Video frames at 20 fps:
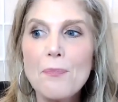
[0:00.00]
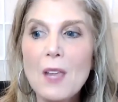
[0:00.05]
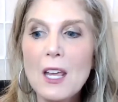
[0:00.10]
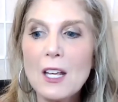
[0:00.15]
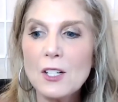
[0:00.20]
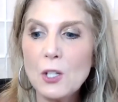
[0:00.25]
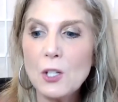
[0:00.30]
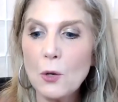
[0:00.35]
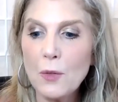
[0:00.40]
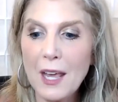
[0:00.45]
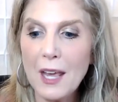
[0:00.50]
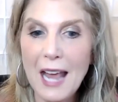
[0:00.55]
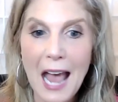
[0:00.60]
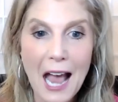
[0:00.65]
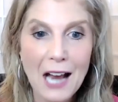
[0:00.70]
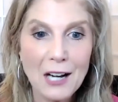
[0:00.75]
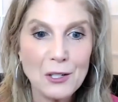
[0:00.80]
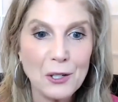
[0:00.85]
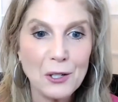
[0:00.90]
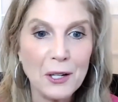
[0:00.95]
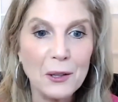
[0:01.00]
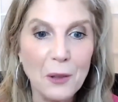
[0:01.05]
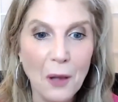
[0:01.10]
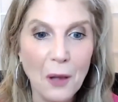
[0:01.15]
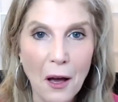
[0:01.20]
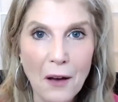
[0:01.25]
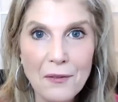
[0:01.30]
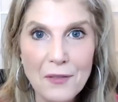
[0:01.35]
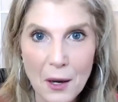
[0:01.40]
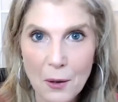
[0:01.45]
So they actually
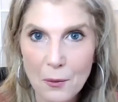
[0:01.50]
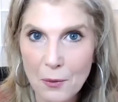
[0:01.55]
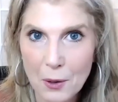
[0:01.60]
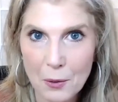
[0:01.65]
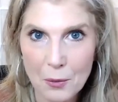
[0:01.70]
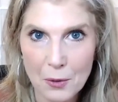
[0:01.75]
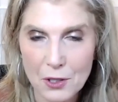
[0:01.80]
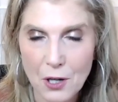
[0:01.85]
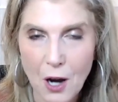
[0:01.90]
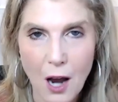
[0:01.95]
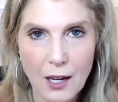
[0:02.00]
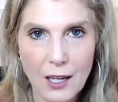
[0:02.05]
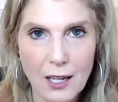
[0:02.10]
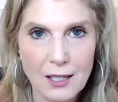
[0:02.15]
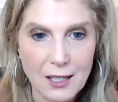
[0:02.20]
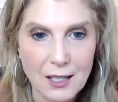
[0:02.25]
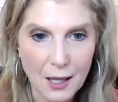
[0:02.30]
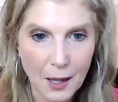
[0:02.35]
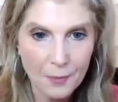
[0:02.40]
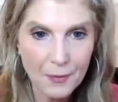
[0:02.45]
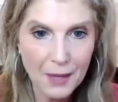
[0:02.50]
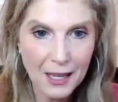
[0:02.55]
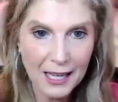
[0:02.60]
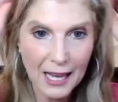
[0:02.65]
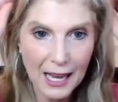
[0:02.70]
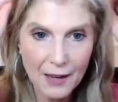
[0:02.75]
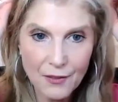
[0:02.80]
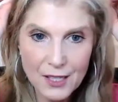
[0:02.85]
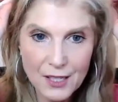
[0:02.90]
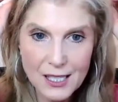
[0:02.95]
loved that we were talking to them. They
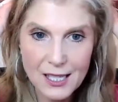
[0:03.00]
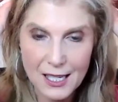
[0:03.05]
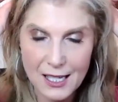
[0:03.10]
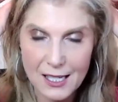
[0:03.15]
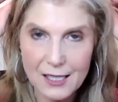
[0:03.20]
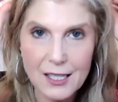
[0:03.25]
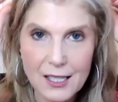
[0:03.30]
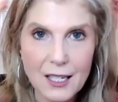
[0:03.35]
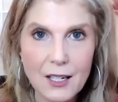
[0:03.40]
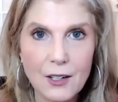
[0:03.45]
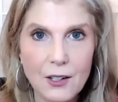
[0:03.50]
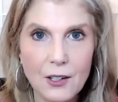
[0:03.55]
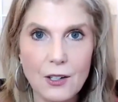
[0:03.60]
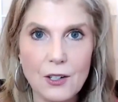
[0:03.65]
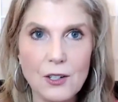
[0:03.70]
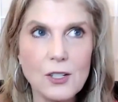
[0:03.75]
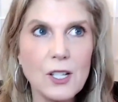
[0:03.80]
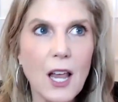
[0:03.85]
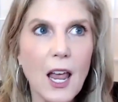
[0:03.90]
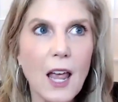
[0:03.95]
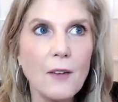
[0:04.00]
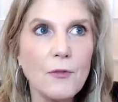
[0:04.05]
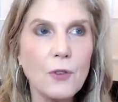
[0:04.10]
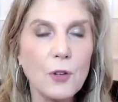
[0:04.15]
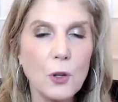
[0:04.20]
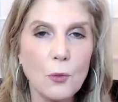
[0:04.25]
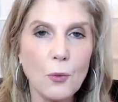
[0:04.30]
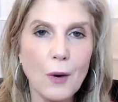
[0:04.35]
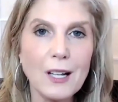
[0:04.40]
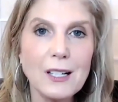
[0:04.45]
gave us these ears. And for
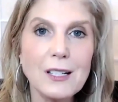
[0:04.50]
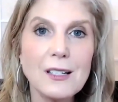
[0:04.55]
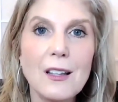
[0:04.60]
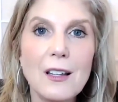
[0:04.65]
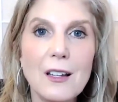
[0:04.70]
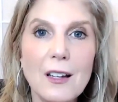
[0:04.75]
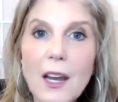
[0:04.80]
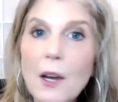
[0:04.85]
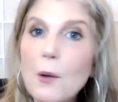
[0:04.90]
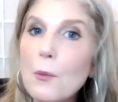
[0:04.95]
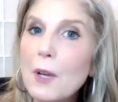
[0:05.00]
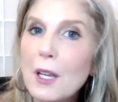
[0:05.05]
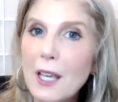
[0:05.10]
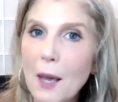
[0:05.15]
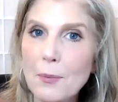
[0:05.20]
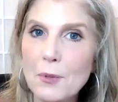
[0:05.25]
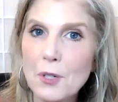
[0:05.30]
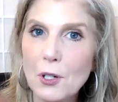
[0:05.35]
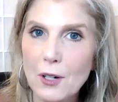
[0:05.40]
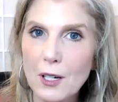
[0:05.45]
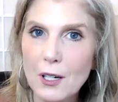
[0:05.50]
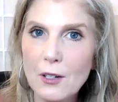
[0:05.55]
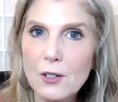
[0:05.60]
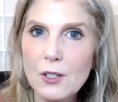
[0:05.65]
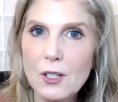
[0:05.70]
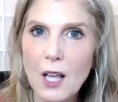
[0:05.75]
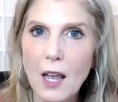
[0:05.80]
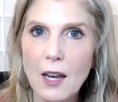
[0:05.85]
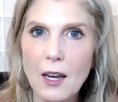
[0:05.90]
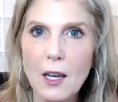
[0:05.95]
the rest of the night, we kept our
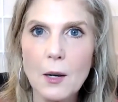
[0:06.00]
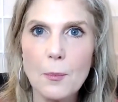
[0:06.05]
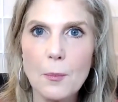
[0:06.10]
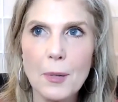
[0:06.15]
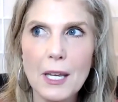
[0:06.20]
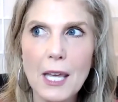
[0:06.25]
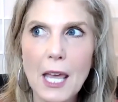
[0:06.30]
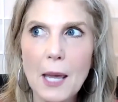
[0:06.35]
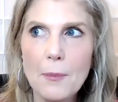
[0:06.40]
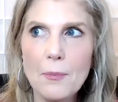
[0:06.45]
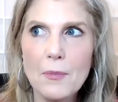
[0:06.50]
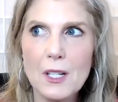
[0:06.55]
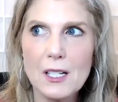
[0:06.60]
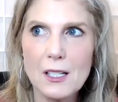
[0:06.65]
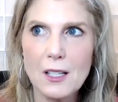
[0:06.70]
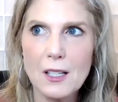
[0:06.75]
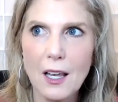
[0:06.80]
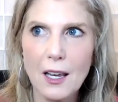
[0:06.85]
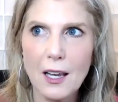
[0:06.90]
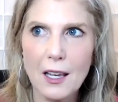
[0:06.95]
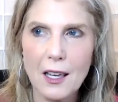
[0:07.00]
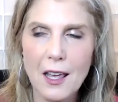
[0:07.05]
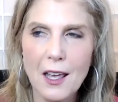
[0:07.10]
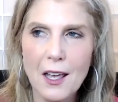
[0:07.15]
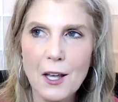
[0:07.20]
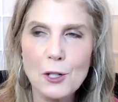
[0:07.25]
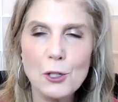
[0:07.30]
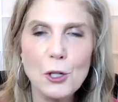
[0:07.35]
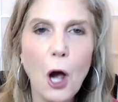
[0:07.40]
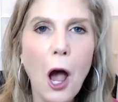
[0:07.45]
ears on, and it became this like
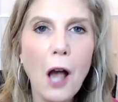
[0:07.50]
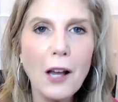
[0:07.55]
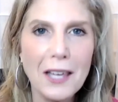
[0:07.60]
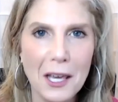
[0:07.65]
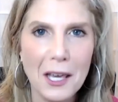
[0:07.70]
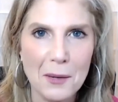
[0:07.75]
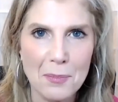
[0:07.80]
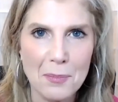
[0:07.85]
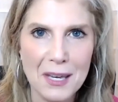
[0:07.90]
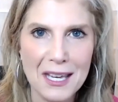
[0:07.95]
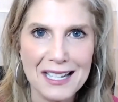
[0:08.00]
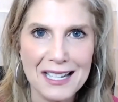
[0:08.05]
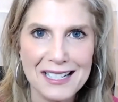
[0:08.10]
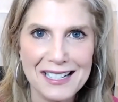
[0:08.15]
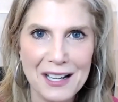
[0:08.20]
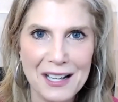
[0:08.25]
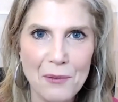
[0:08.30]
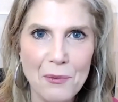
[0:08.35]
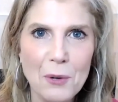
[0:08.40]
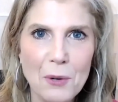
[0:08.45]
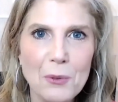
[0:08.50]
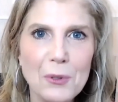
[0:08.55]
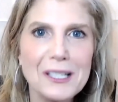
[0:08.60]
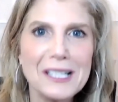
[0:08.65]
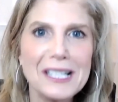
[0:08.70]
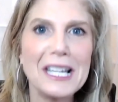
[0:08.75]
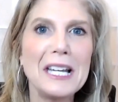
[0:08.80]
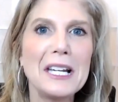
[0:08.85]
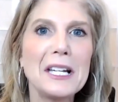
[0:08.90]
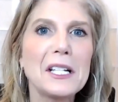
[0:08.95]
talking piece. And we were
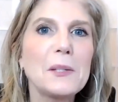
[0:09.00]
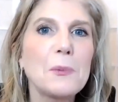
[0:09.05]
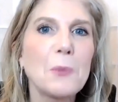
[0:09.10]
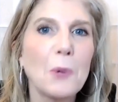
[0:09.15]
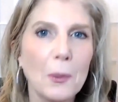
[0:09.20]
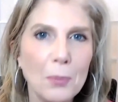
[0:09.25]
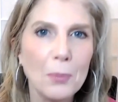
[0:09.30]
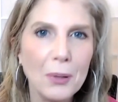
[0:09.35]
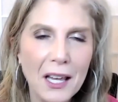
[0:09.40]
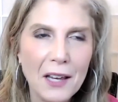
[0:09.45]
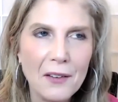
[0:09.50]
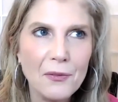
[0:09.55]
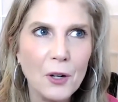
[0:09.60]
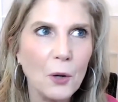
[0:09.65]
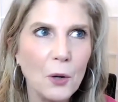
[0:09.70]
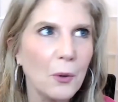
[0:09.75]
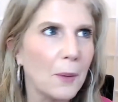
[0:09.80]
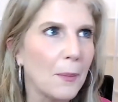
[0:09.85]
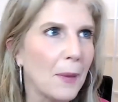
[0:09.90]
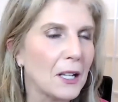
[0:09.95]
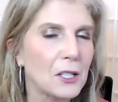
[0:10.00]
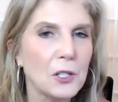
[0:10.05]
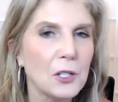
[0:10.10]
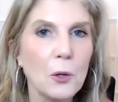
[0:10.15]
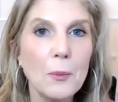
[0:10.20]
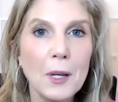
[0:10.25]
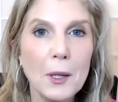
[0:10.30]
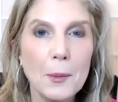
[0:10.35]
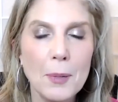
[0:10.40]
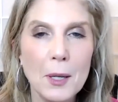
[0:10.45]
seen as more playful. We met so
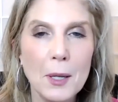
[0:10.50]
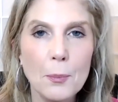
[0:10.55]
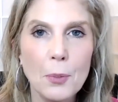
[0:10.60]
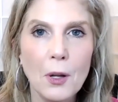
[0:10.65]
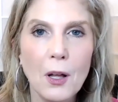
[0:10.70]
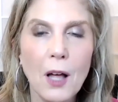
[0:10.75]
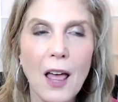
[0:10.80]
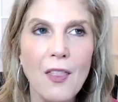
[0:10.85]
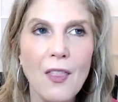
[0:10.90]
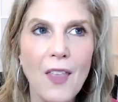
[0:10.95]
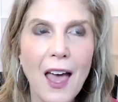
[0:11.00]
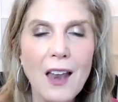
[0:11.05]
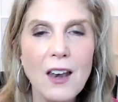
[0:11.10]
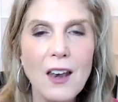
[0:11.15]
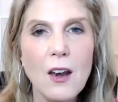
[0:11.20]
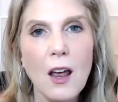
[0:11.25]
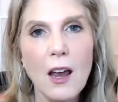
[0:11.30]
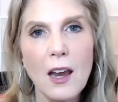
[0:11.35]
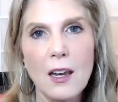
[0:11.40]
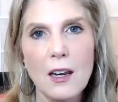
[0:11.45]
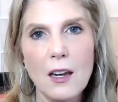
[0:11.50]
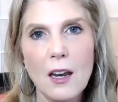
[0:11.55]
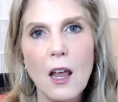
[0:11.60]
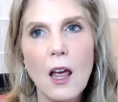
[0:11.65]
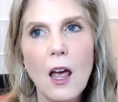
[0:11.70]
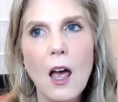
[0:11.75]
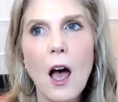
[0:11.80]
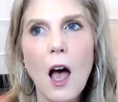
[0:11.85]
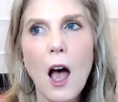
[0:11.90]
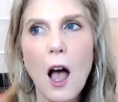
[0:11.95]
many people. And that night,
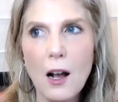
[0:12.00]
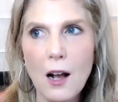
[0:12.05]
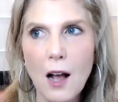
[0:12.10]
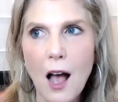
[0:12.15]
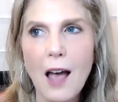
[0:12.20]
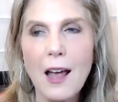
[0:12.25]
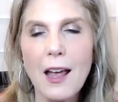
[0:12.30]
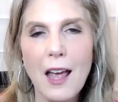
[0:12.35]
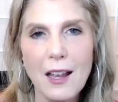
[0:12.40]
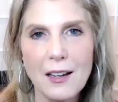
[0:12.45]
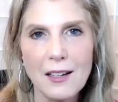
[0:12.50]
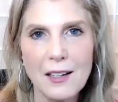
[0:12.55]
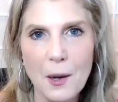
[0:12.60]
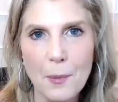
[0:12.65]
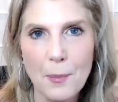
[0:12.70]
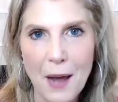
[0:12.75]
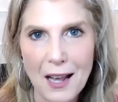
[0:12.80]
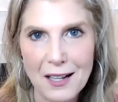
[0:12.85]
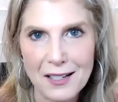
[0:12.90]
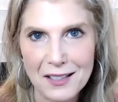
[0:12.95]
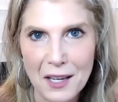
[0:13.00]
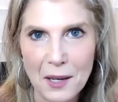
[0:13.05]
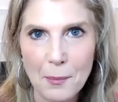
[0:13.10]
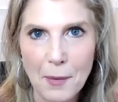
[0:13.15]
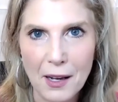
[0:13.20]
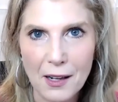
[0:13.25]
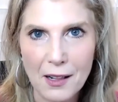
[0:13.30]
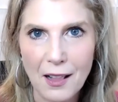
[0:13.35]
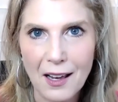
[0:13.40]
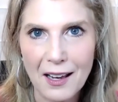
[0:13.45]
a guy ended up asking
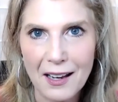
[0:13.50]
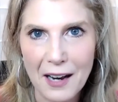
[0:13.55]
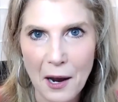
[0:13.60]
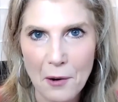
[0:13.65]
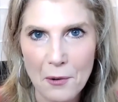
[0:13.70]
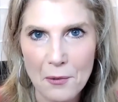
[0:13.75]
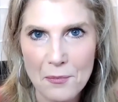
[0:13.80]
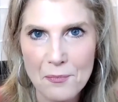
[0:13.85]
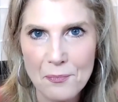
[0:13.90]
my client out.